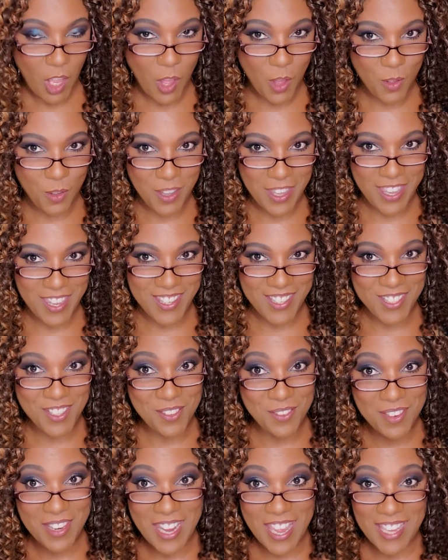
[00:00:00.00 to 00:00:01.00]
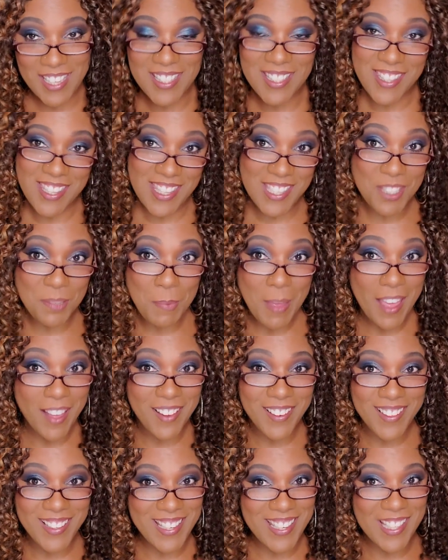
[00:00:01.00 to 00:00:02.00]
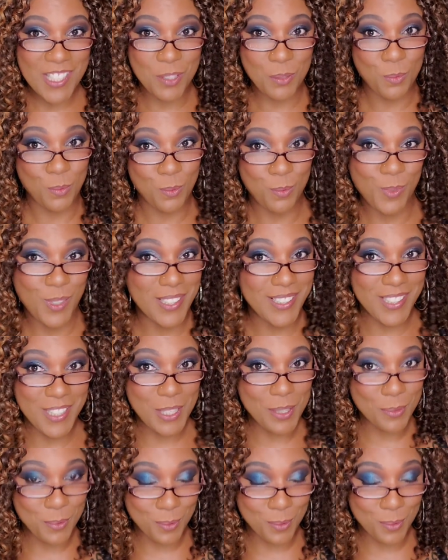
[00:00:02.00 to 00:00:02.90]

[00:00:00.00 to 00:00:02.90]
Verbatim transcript: Okay, so next, this palette is really,